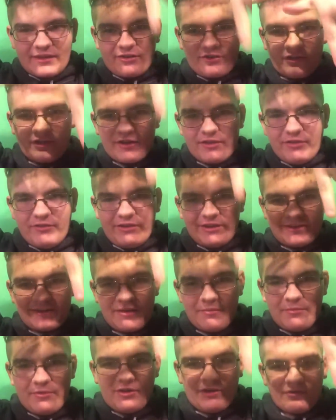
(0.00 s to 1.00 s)
click on the link
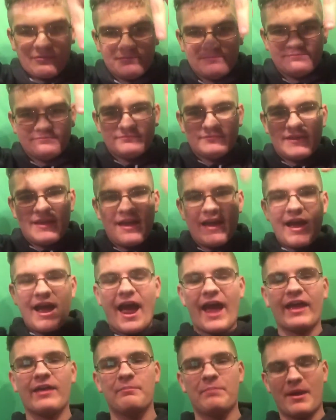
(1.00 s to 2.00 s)
down below.
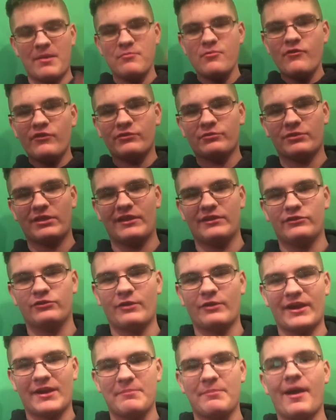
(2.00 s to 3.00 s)
I could buy movies with it,
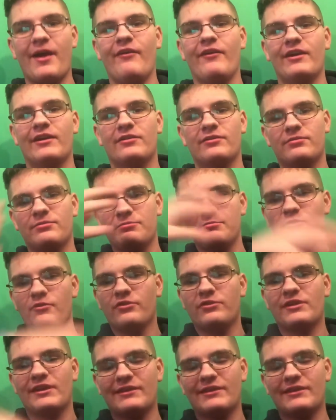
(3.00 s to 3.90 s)
so I could buy like movies to get